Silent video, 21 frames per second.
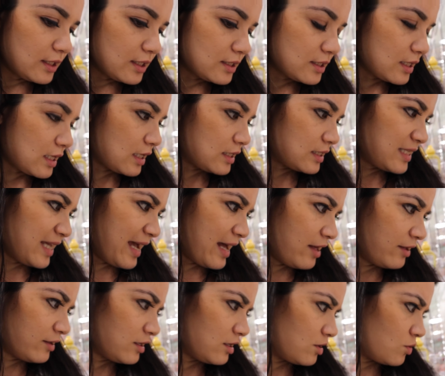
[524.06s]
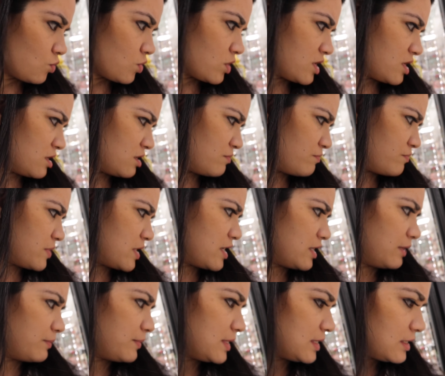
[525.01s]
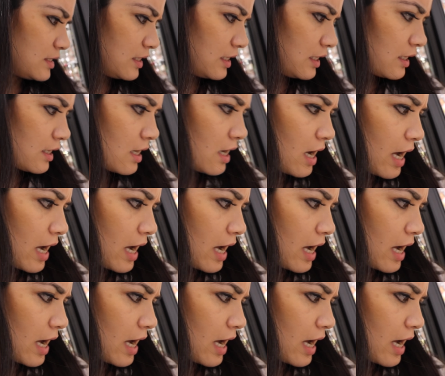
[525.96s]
this Italian one, but let me see.